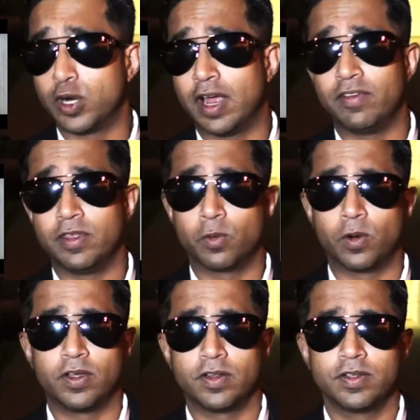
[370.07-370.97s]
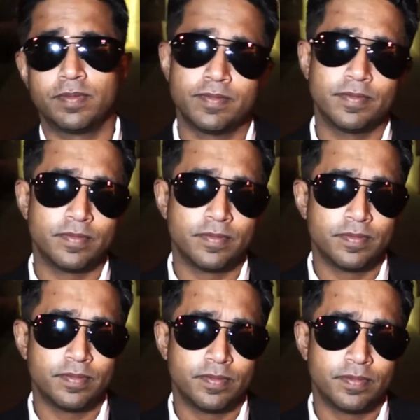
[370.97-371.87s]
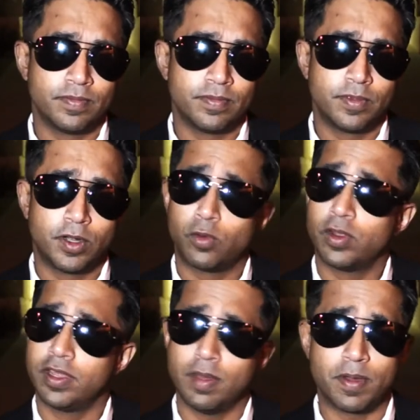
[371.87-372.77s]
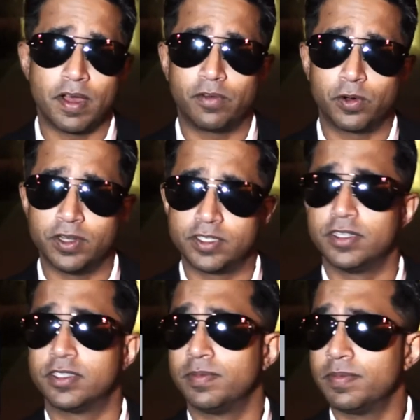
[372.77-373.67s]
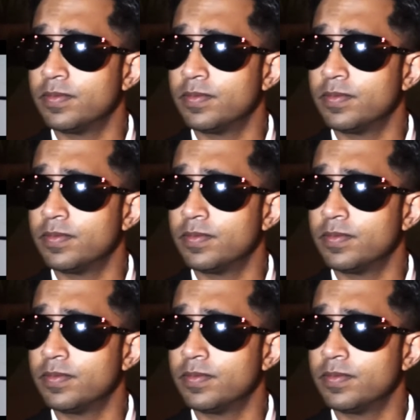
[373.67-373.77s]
traveling the world, you're really above criticism.